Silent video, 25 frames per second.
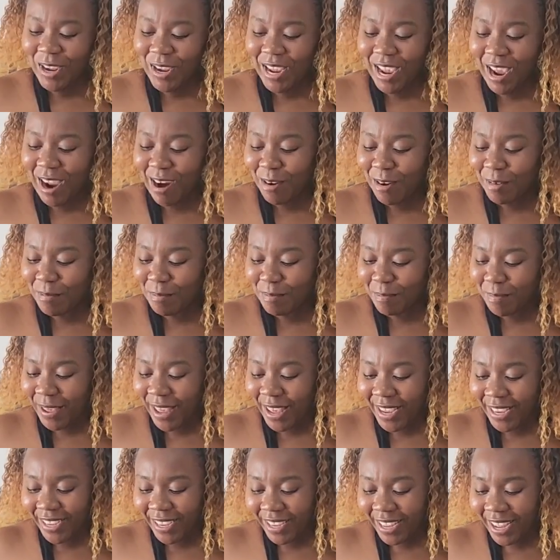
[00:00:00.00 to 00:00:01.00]
We are
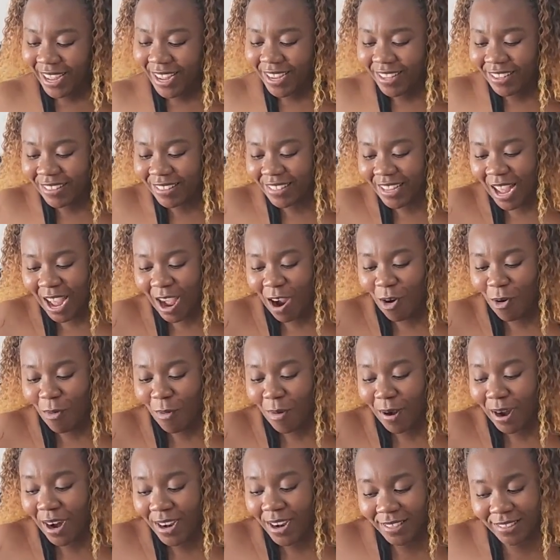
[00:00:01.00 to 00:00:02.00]
back, guys.
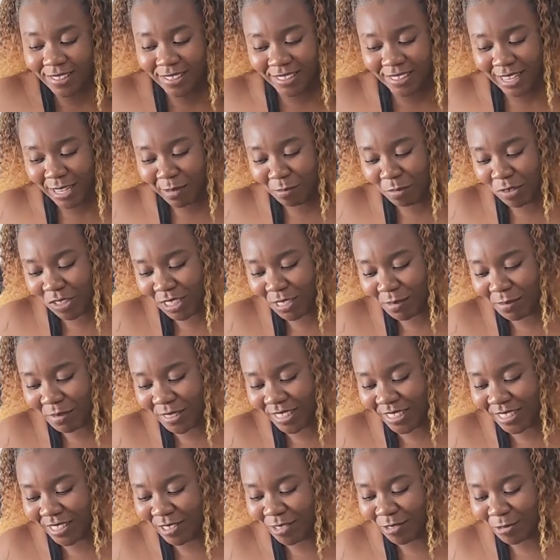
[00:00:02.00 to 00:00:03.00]
Our slab
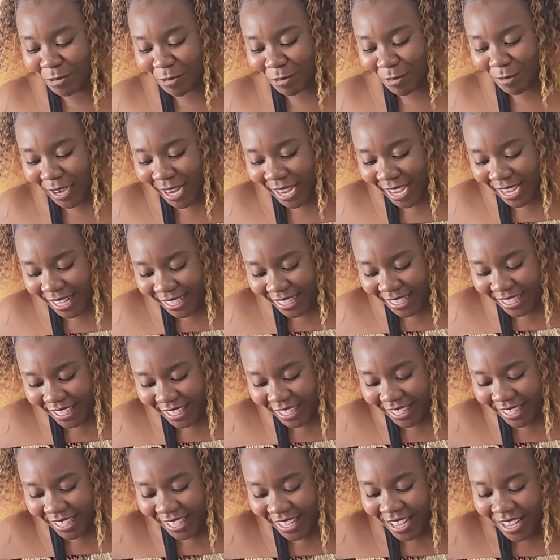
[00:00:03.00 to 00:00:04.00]
chips is
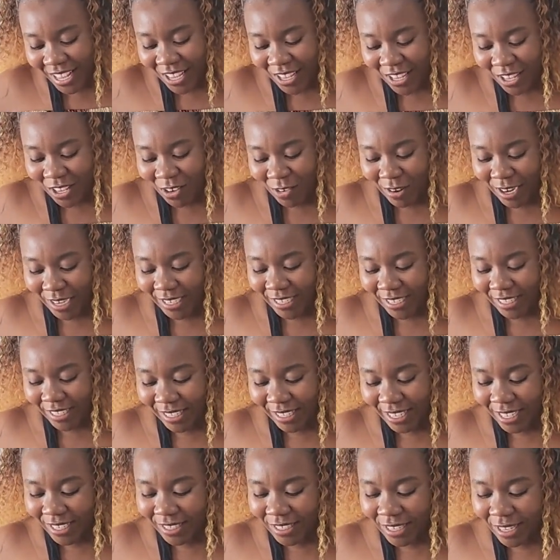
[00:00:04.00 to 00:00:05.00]
ready. You want
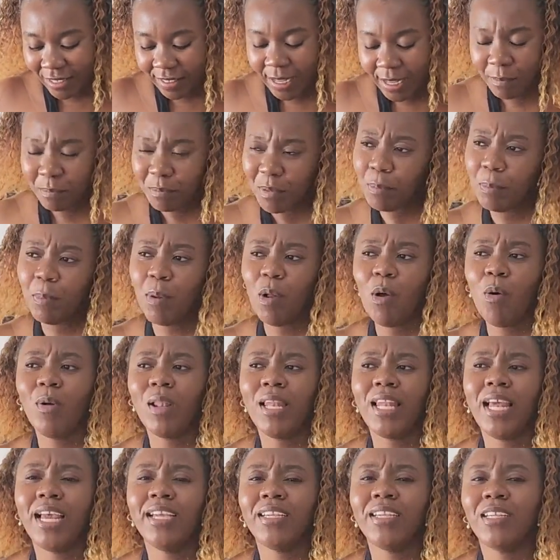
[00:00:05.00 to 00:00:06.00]
get, some people
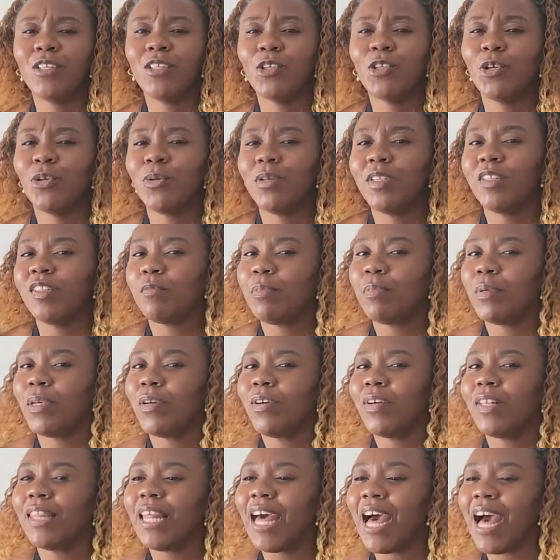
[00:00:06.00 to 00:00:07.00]
will like it crispy
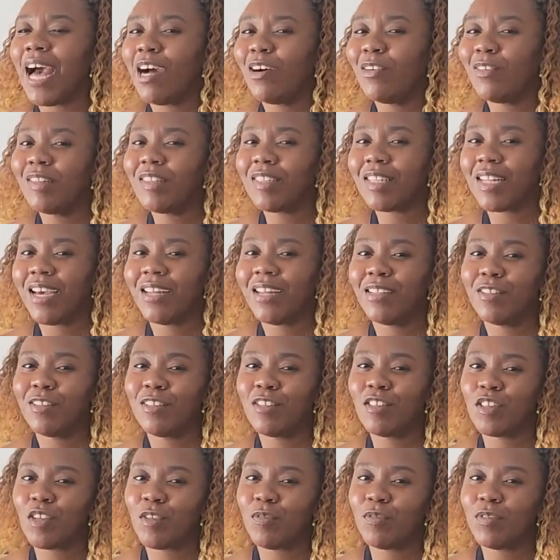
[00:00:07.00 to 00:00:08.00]
on the outside
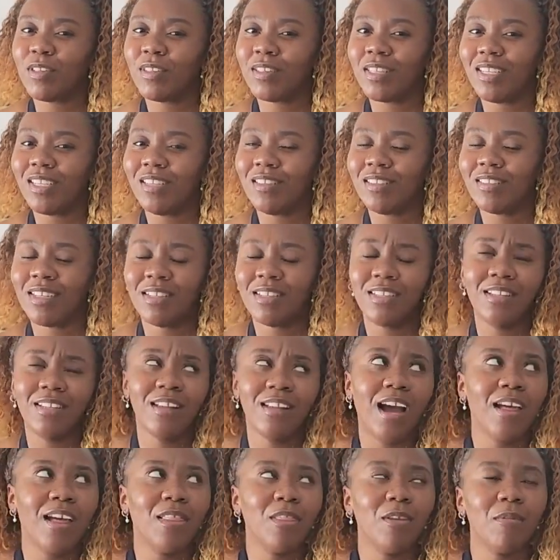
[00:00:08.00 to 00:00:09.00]
and soft on the inside.
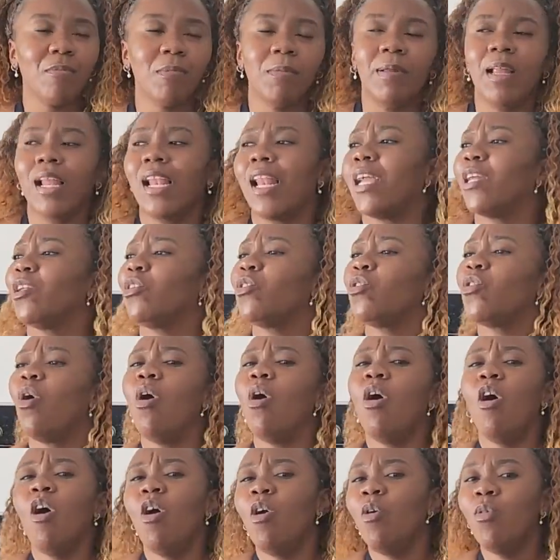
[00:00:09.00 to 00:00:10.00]
Then other people are like,
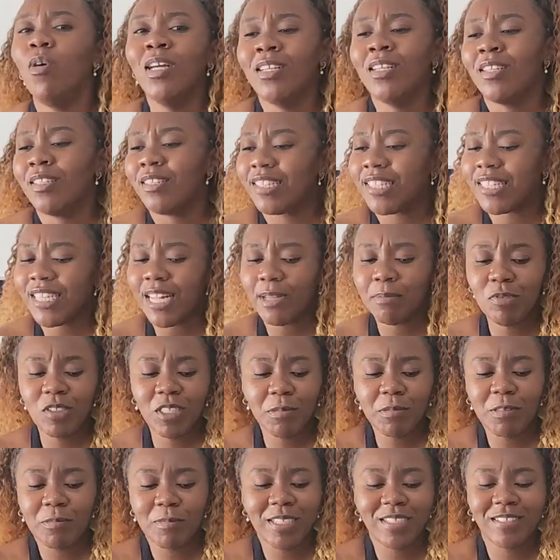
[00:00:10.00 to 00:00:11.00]
no, slab
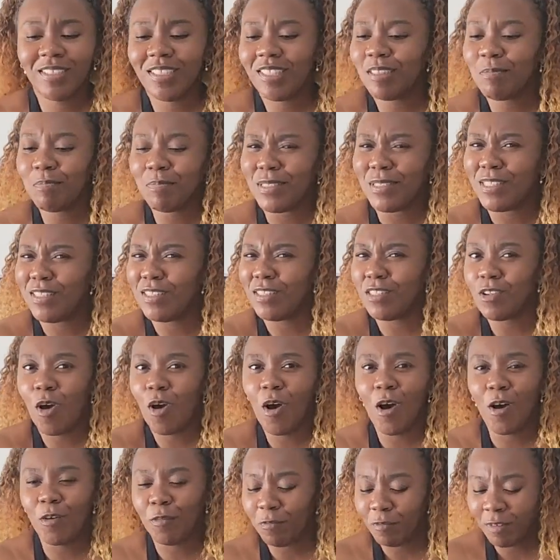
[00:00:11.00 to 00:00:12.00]
chips must just be
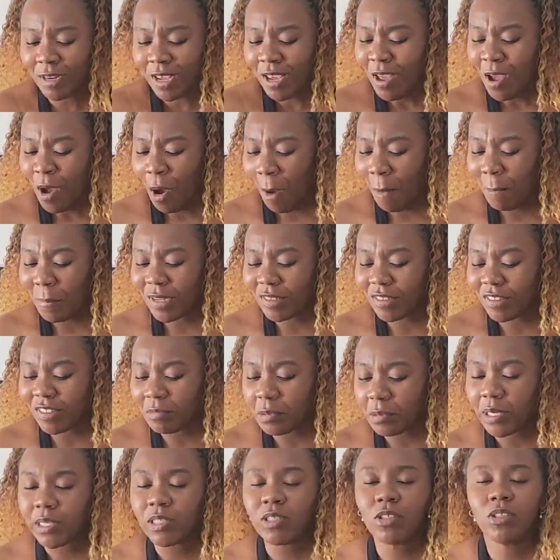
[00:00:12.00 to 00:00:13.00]
soft or must
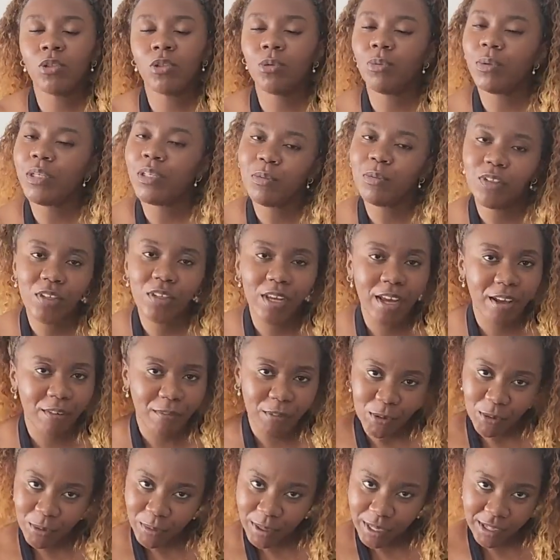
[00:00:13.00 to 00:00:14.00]
just be, do it
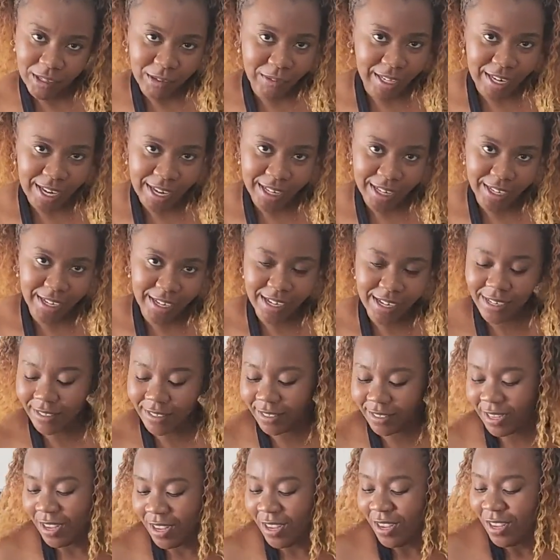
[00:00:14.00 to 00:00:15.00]
whichever way you like,
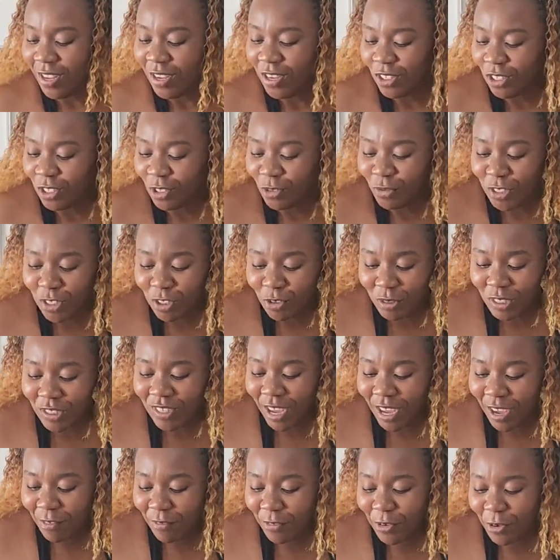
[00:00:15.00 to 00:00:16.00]
guys. Do it
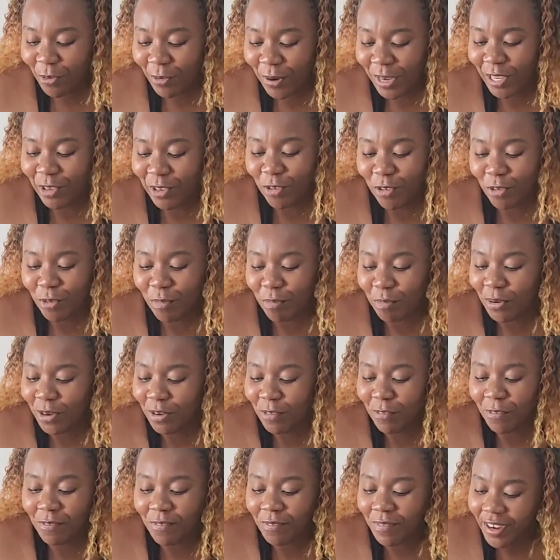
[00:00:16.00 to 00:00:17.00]
whichever way you
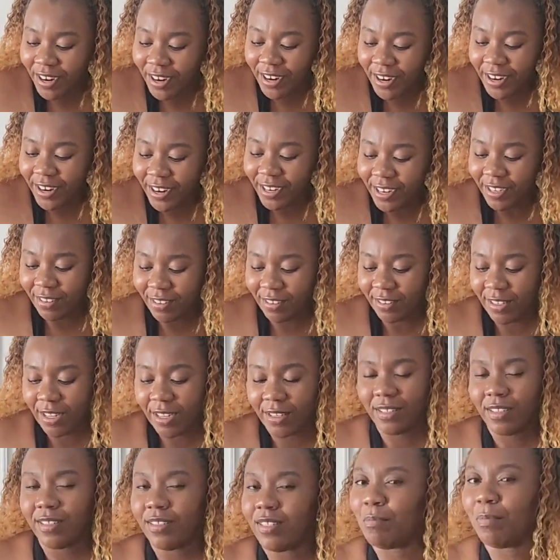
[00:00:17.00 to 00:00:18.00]
prefer. It's
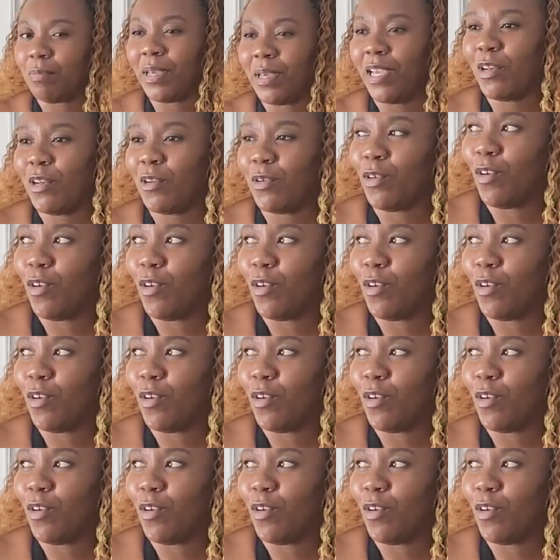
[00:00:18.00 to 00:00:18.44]
like the debate